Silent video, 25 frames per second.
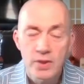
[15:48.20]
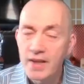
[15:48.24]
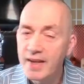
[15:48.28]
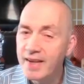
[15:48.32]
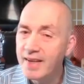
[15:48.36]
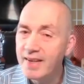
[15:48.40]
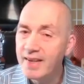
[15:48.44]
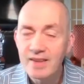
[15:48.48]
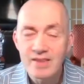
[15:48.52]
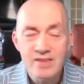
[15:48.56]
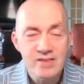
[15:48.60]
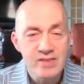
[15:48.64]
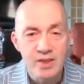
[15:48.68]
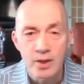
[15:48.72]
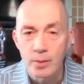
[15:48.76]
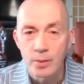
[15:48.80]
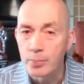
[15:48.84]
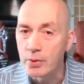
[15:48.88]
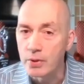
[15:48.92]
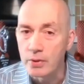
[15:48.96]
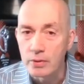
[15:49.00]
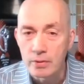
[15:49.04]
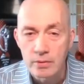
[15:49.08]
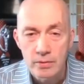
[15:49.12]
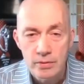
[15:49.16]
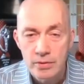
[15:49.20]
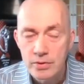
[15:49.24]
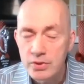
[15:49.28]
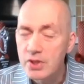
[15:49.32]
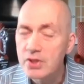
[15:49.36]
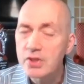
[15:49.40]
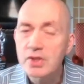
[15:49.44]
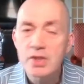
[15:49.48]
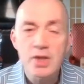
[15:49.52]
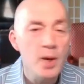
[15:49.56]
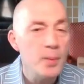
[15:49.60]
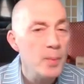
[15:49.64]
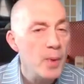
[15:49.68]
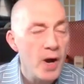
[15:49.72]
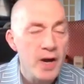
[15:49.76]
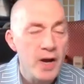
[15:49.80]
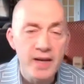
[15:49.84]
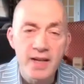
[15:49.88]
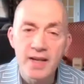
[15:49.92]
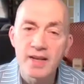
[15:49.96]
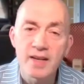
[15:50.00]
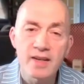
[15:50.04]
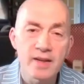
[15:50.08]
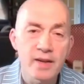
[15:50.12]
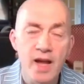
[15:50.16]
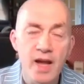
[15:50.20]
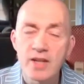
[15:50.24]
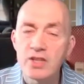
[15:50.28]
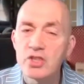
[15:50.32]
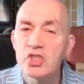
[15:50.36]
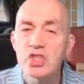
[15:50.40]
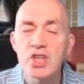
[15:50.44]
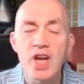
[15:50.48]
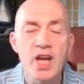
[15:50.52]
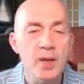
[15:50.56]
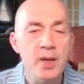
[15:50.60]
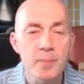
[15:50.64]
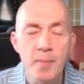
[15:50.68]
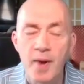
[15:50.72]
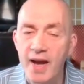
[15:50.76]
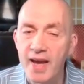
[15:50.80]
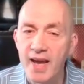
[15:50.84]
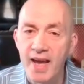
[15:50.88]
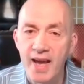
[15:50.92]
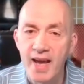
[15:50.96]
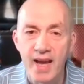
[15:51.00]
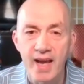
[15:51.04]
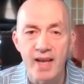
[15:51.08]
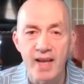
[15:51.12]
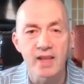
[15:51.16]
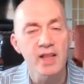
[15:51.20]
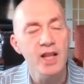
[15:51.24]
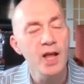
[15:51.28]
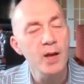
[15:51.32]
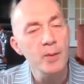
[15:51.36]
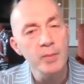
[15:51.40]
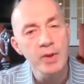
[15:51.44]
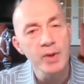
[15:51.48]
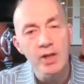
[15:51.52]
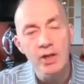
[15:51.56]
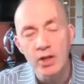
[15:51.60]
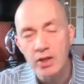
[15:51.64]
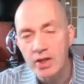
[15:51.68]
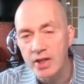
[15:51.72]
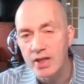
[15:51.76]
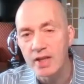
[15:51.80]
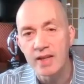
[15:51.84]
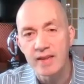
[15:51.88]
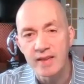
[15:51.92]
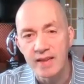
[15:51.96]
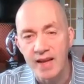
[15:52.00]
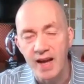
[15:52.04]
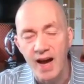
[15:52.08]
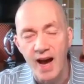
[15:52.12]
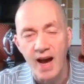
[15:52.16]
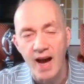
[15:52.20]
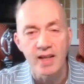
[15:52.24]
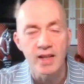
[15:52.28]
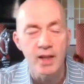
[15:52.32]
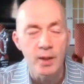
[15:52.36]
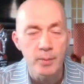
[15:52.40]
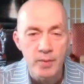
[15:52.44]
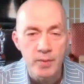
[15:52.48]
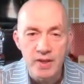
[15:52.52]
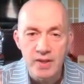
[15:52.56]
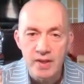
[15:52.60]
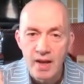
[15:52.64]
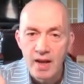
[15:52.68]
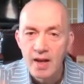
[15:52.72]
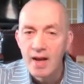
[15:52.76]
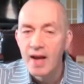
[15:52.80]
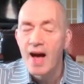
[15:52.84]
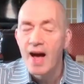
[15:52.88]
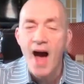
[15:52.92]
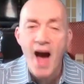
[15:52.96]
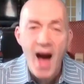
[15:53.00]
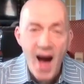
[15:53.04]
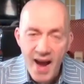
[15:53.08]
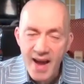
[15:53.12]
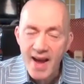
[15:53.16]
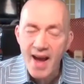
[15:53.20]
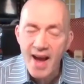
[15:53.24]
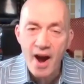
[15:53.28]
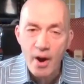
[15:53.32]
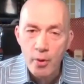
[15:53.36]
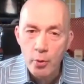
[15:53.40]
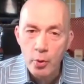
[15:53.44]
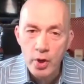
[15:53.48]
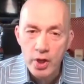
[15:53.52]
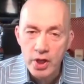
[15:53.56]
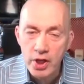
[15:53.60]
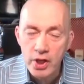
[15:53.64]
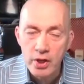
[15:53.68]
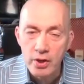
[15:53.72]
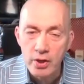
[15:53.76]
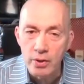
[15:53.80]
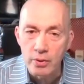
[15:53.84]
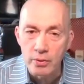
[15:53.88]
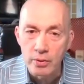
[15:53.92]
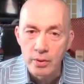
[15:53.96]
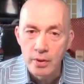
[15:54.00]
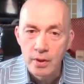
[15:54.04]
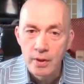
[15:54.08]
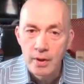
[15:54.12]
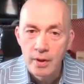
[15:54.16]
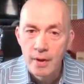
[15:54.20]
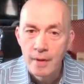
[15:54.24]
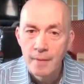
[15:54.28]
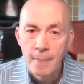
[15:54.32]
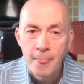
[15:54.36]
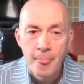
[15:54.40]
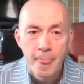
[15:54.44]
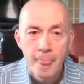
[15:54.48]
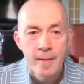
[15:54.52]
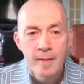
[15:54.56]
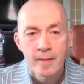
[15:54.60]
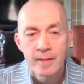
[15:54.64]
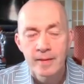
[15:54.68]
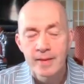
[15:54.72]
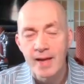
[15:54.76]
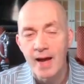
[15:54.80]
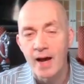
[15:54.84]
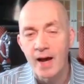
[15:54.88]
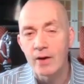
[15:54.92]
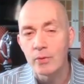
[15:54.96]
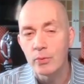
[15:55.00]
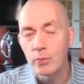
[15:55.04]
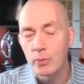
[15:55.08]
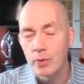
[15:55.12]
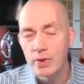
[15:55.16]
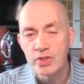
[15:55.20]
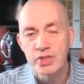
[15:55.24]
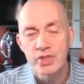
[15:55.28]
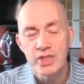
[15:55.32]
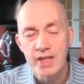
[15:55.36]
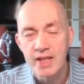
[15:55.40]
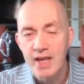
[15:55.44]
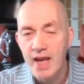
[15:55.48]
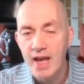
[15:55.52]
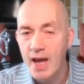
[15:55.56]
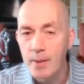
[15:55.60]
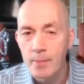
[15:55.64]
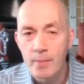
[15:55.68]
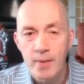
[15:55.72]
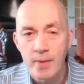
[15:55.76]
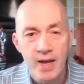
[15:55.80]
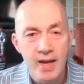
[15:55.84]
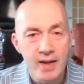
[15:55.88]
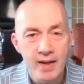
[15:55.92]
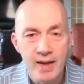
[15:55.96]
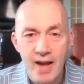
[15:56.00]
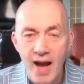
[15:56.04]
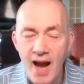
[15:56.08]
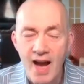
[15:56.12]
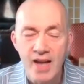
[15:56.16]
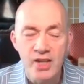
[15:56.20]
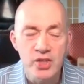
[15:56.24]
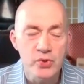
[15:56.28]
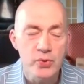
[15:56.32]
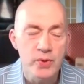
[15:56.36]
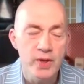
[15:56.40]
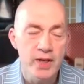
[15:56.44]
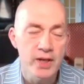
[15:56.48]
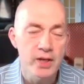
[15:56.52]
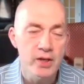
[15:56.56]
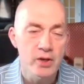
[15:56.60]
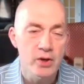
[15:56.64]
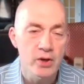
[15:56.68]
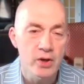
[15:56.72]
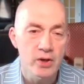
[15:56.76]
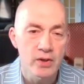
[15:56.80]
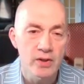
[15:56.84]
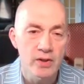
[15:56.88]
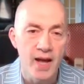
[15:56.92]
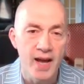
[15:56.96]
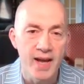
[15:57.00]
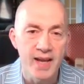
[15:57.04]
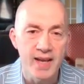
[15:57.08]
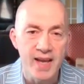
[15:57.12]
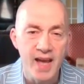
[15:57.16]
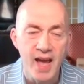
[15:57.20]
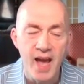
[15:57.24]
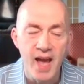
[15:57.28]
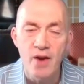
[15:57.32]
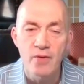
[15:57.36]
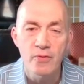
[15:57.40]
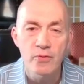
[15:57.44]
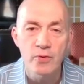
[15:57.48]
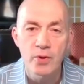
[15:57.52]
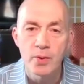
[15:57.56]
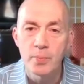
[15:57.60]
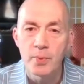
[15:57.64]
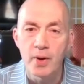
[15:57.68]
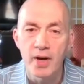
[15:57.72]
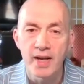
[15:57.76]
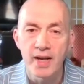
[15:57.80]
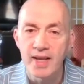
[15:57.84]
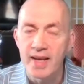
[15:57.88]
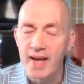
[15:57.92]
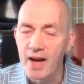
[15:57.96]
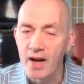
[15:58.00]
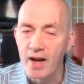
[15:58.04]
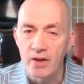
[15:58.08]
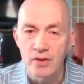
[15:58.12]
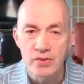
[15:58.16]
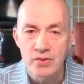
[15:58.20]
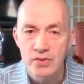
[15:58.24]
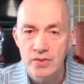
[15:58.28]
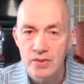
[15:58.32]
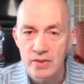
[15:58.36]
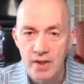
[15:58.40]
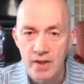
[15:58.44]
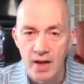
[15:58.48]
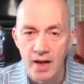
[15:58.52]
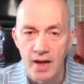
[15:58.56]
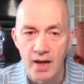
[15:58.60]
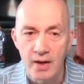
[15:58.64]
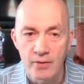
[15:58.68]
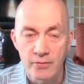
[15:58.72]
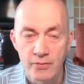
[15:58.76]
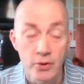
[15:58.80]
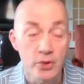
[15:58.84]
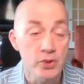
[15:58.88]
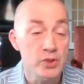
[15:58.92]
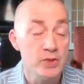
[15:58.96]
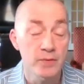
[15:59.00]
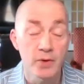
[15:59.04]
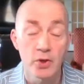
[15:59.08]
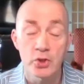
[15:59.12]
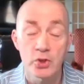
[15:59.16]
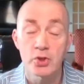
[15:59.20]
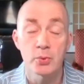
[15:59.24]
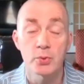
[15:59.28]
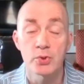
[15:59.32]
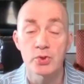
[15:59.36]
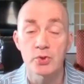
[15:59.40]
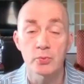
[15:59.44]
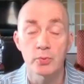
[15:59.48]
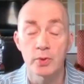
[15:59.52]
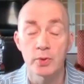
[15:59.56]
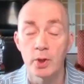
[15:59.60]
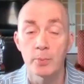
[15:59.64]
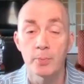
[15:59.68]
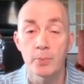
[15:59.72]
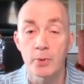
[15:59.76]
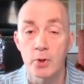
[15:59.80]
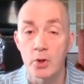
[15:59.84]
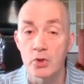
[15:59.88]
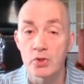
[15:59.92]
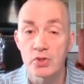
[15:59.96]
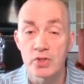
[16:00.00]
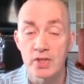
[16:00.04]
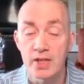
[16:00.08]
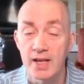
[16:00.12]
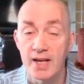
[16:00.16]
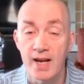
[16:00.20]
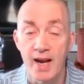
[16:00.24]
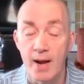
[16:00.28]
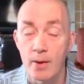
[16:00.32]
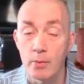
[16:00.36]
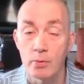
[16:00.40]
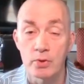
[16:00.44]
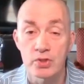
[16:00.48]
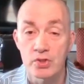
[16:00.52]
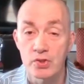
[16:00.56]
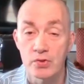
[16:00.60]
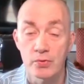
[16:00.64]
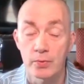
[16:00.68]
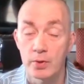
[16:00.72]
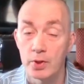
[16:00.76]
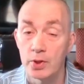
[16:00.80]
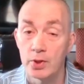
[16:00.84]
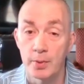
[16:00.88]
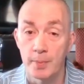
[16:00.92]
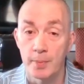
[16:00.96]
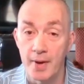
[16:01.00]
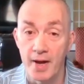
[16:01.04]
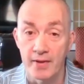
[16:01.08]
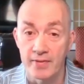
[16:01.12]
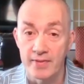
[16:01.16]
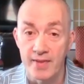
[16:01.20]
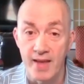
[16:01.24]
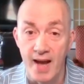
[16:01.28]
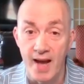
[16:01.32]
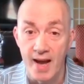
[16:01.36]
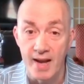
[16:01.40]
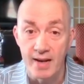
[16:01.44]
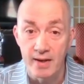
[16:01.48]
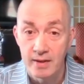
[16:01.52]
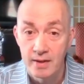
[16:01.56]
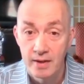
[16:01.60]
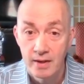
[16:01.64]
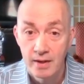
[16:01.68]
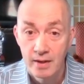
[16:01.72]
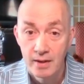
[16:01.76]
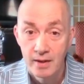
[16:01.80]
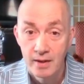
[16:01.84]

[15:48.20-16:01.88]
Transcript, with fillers: Plain and simple. Just come on in and, and shake my hand. Let me look you in the eye. Let me, hi, how are you? Now, when she came in, I treated her like everybody else. Uh, first of all, she was a real person, and I was thrilled about that.